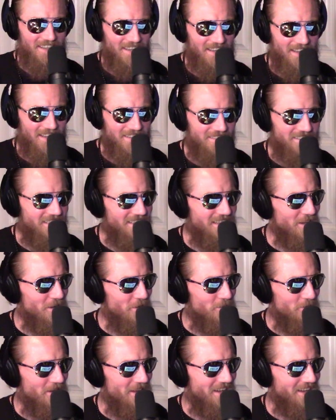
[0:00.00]
I dig
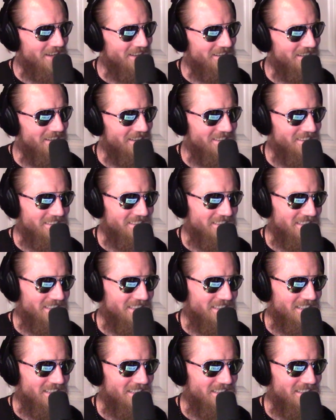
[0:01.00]
it, man. It's kind of cool.
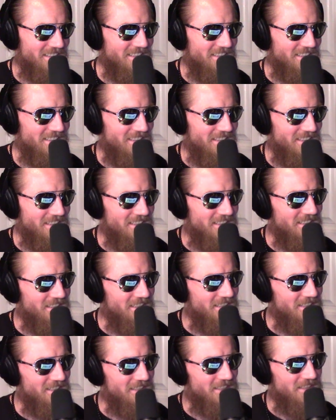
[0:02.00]
It. So, yeah, so I'm going to